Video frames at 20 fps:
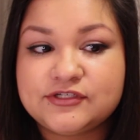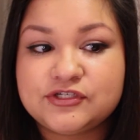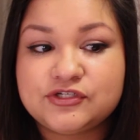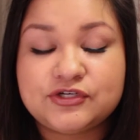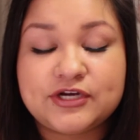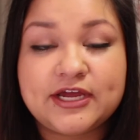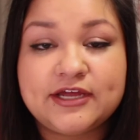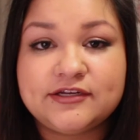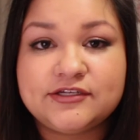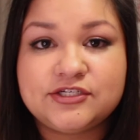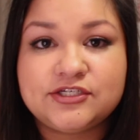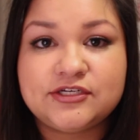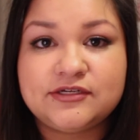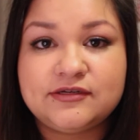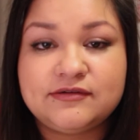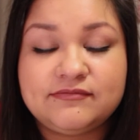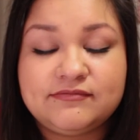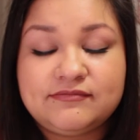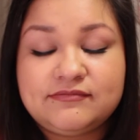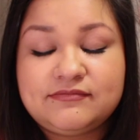stretch
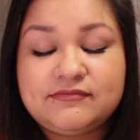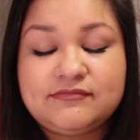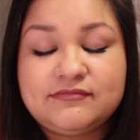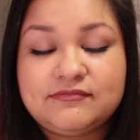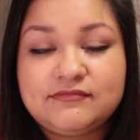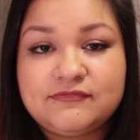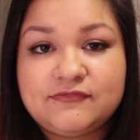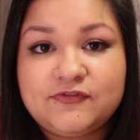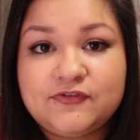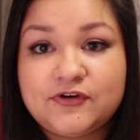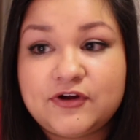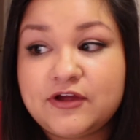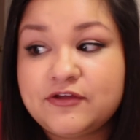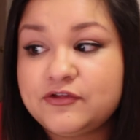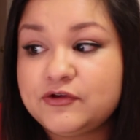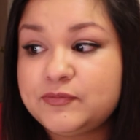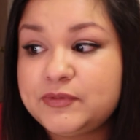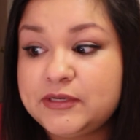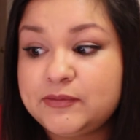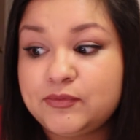and for
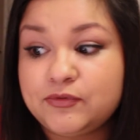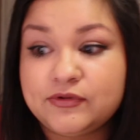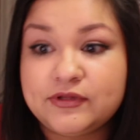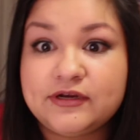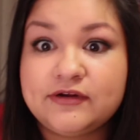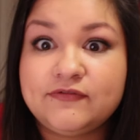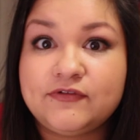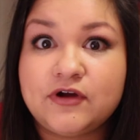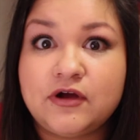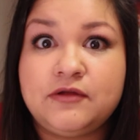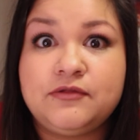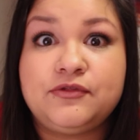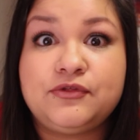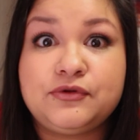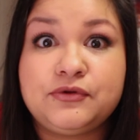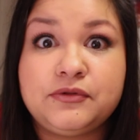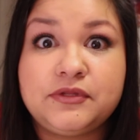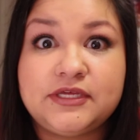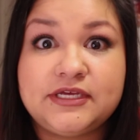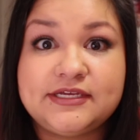other people that have gone
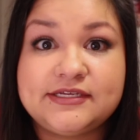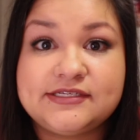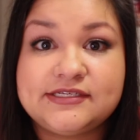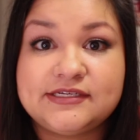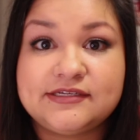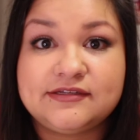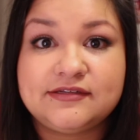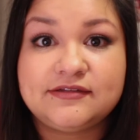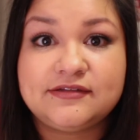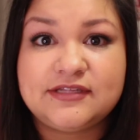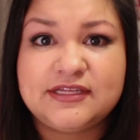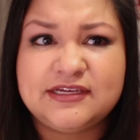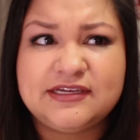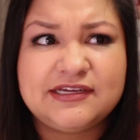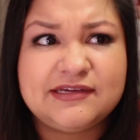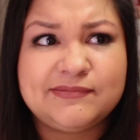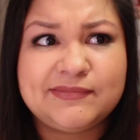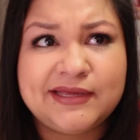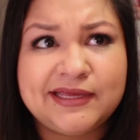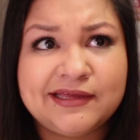through this and
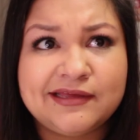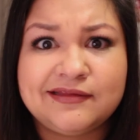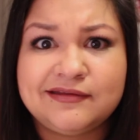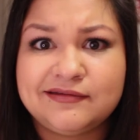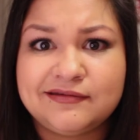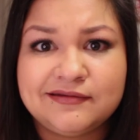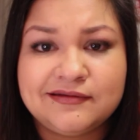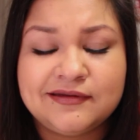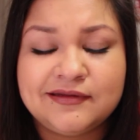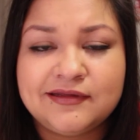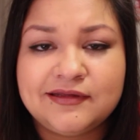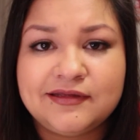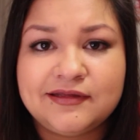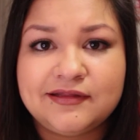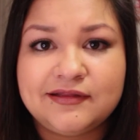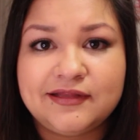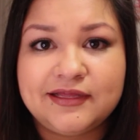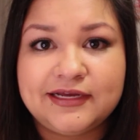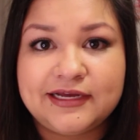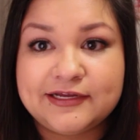thinking,
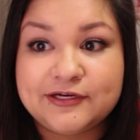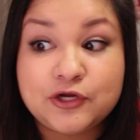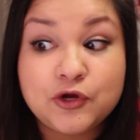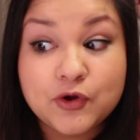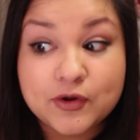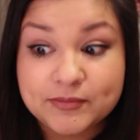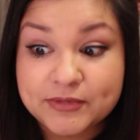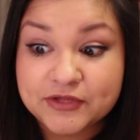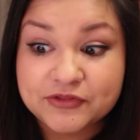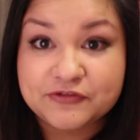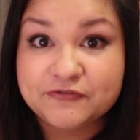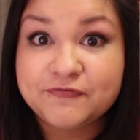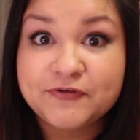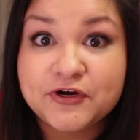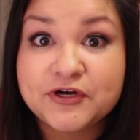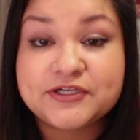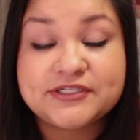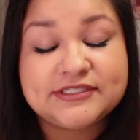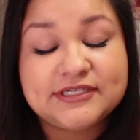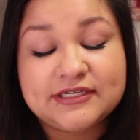man, like I know I'm not the
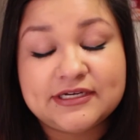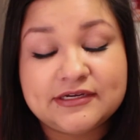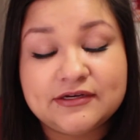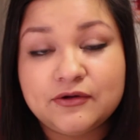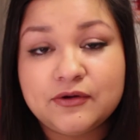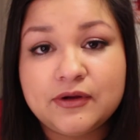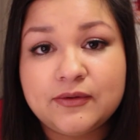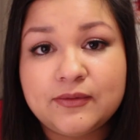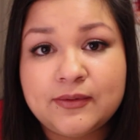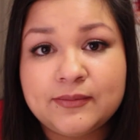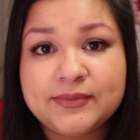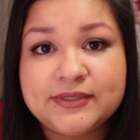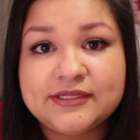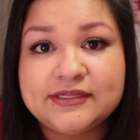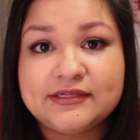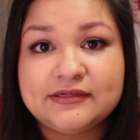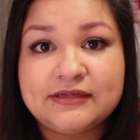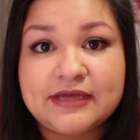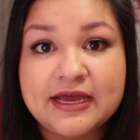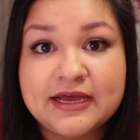first and I know I won't be
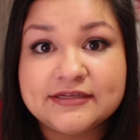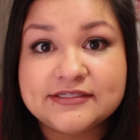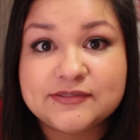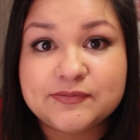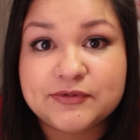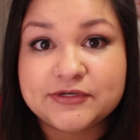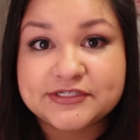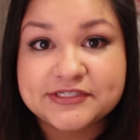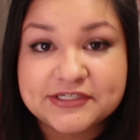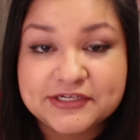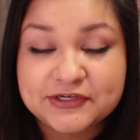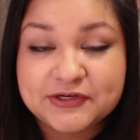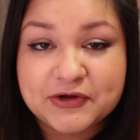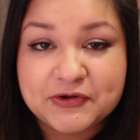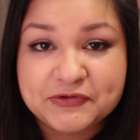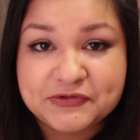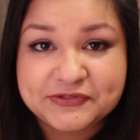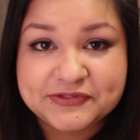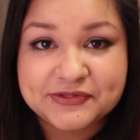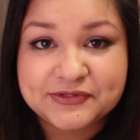the last person to
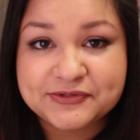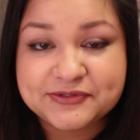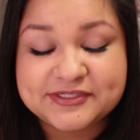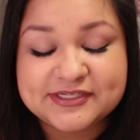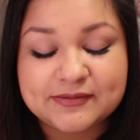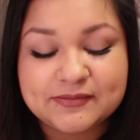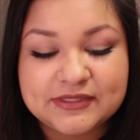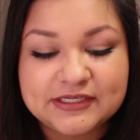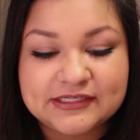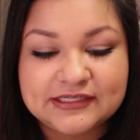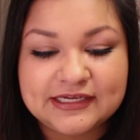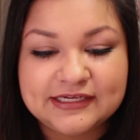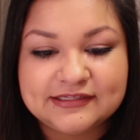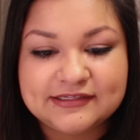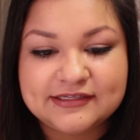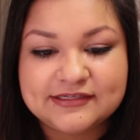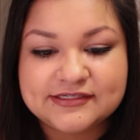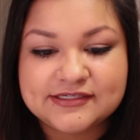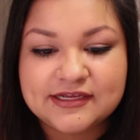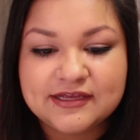go through something like
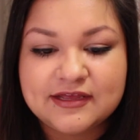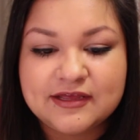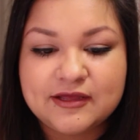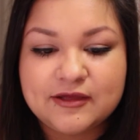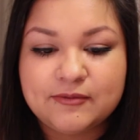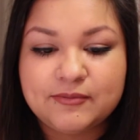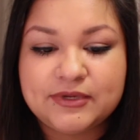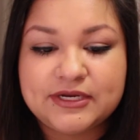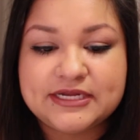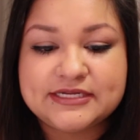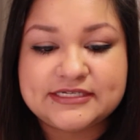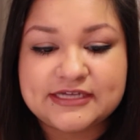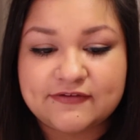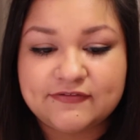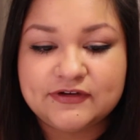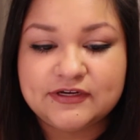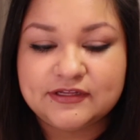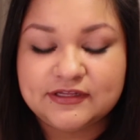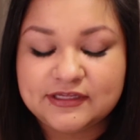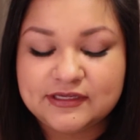this, but it
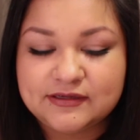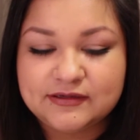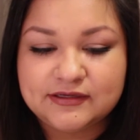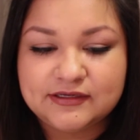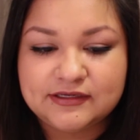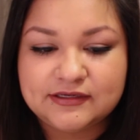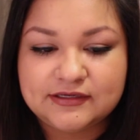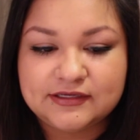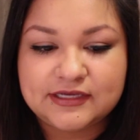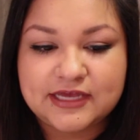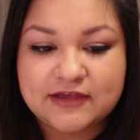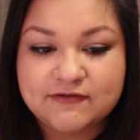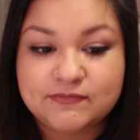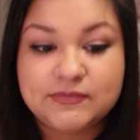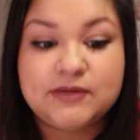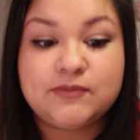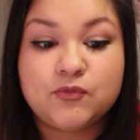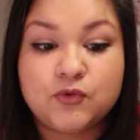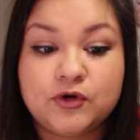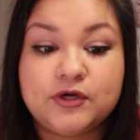definitely gave
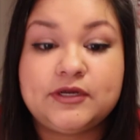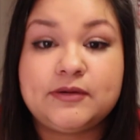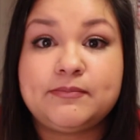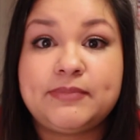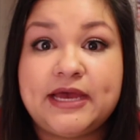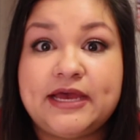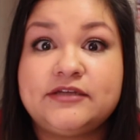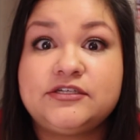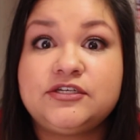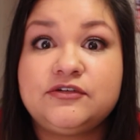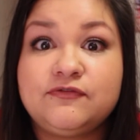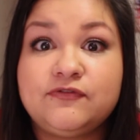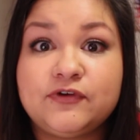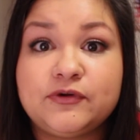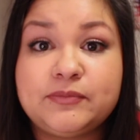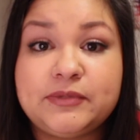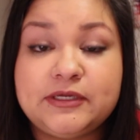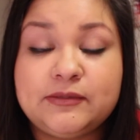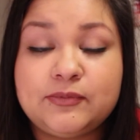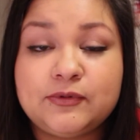me more compassion
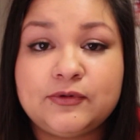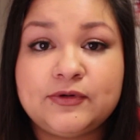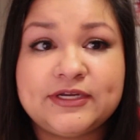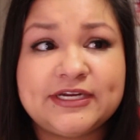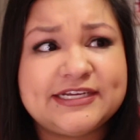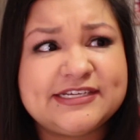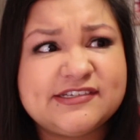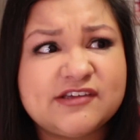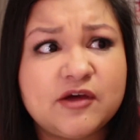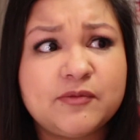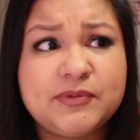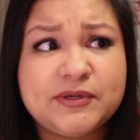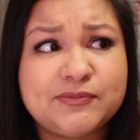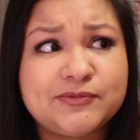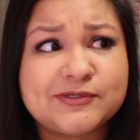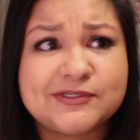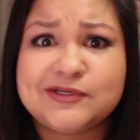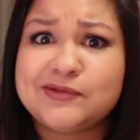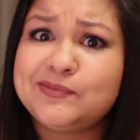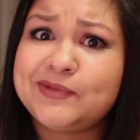for people, and I saw
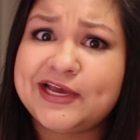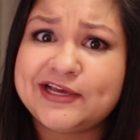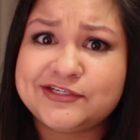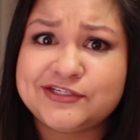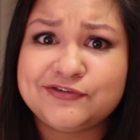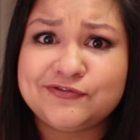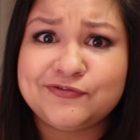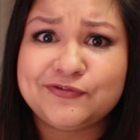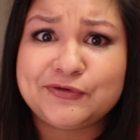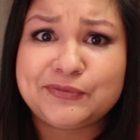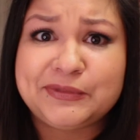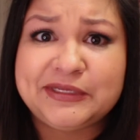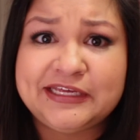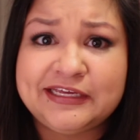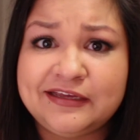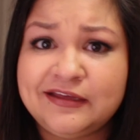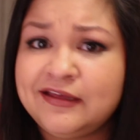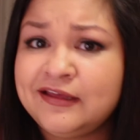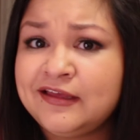people's compassion for me,